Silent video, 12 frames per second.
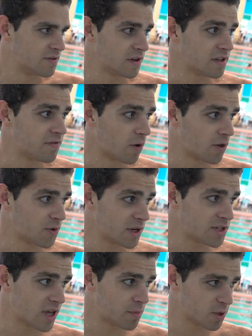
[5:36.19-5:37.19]
54.3,
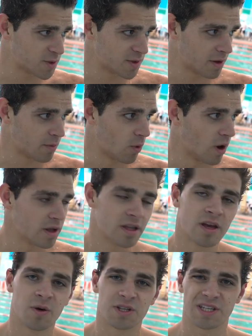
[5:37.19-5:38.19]
so that puts me number one,
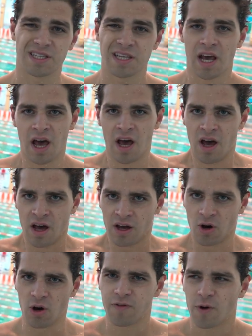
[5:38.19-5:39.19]
which is
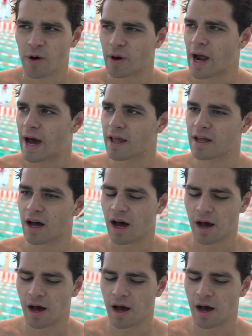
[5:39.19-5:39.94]
cool for where we're at.